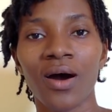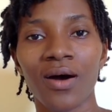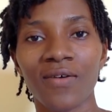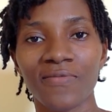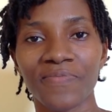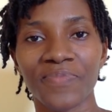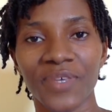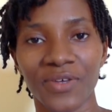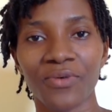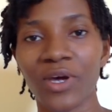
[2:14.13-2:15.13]
When
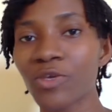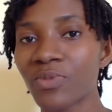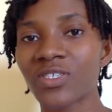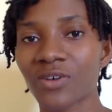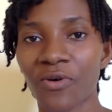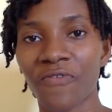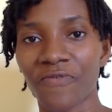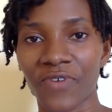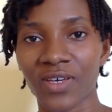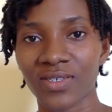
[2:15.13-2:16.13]
you meet someone
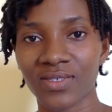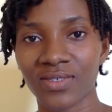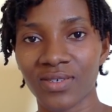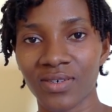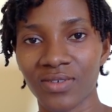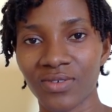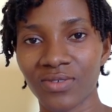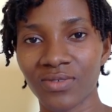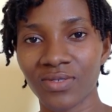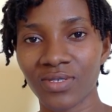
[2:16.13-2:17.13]
first, you
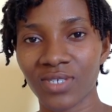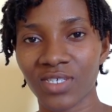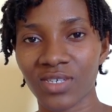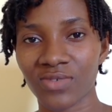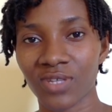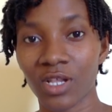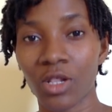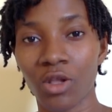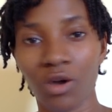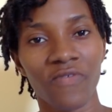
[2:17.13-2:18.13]
don't necessarily
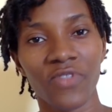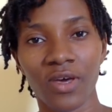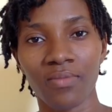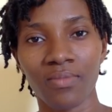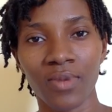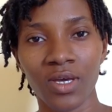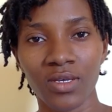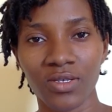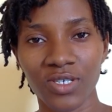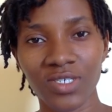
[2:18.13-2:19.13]
love them.
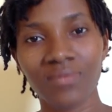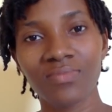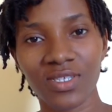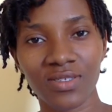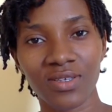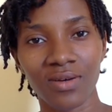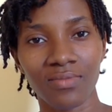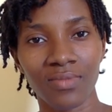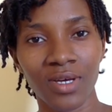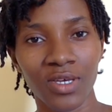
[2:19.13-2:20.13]
You just meet
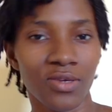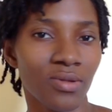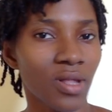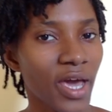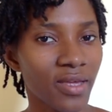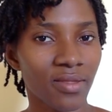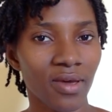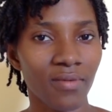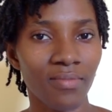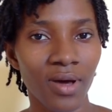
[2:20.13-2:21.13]
them, you like
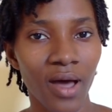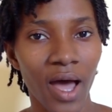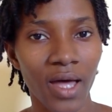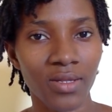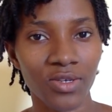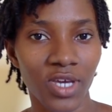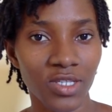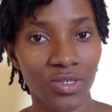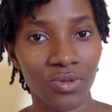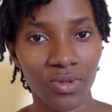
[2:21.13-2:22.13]
them, and you
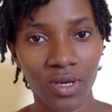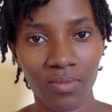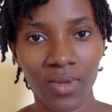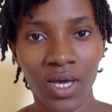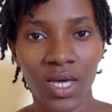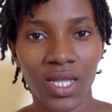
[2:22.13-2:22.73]
get to know them.